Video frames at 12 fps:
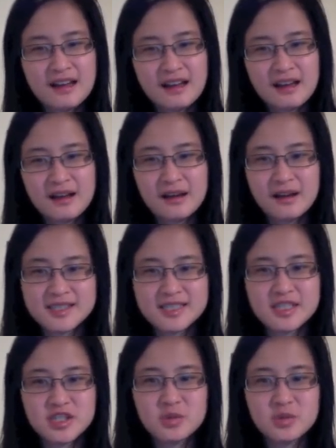uh,
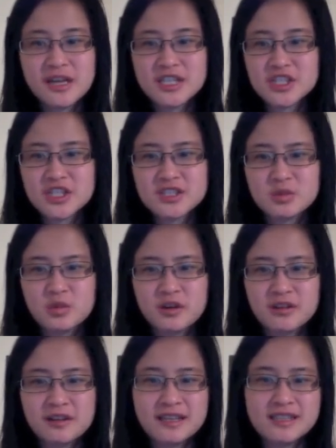situations
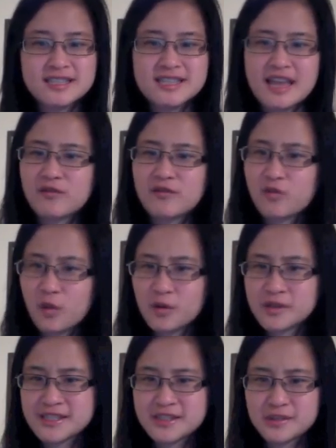where he is then
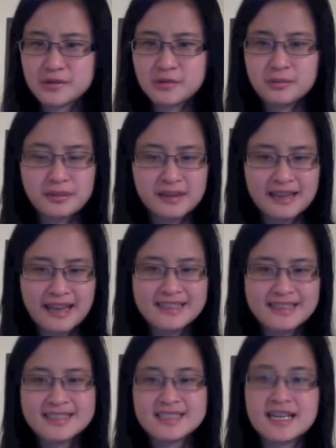forced to play
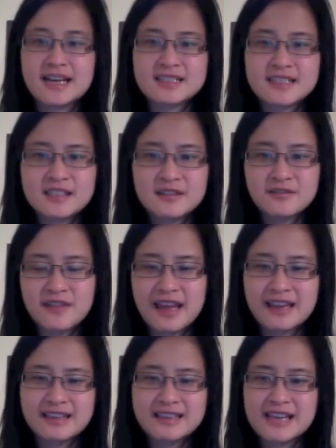detective
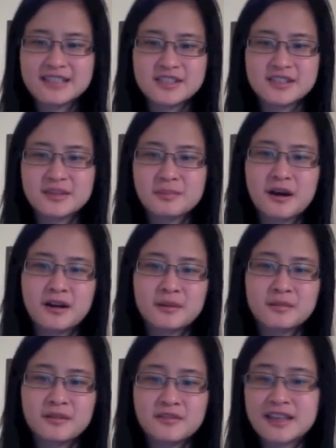and get to the
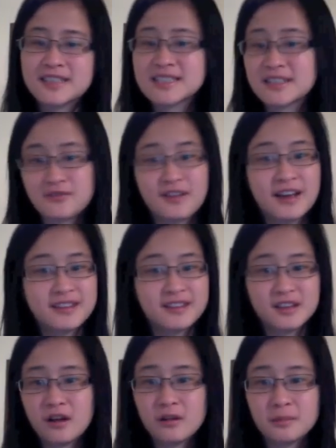bottom of things and find the
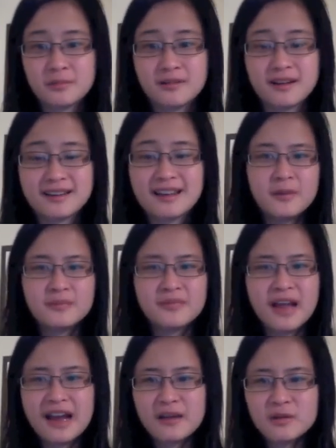culprit.
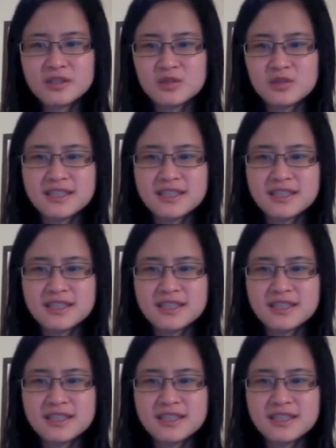I was really